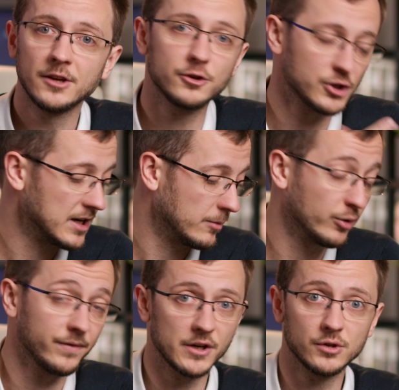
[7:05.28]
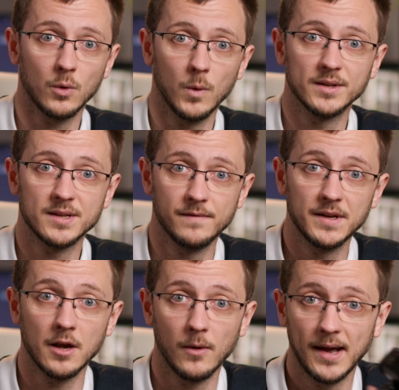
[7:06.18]
you just need professional quality
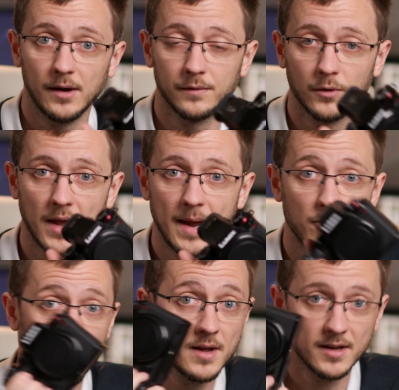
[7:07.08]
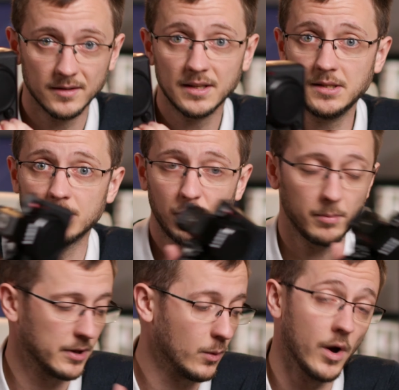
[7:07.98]
video out of your camera, this is
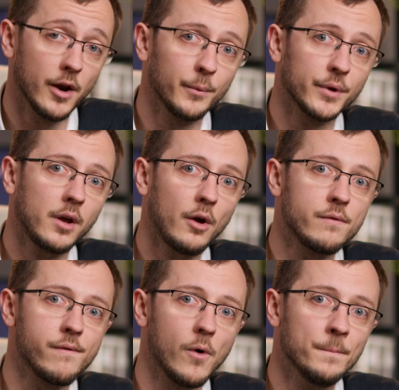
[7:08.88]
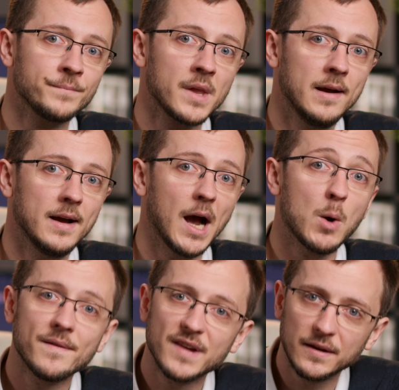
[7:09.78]
probably the one I would go for.
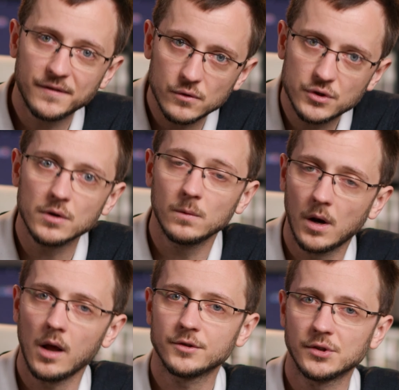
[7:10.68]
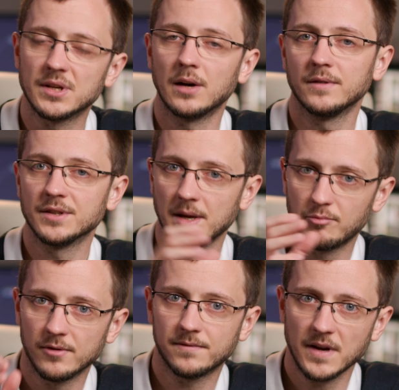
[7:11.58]
However, if you do class yourself as a
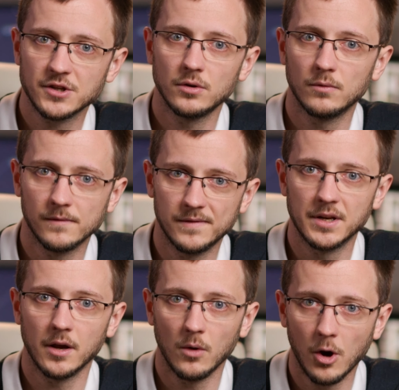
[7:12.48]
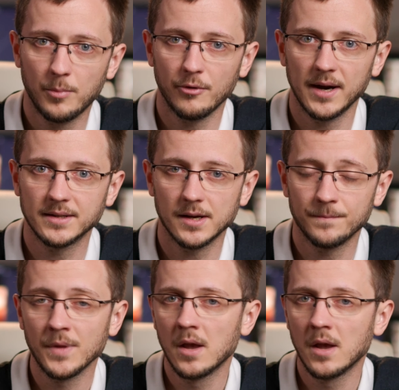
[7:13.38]
professional video operator,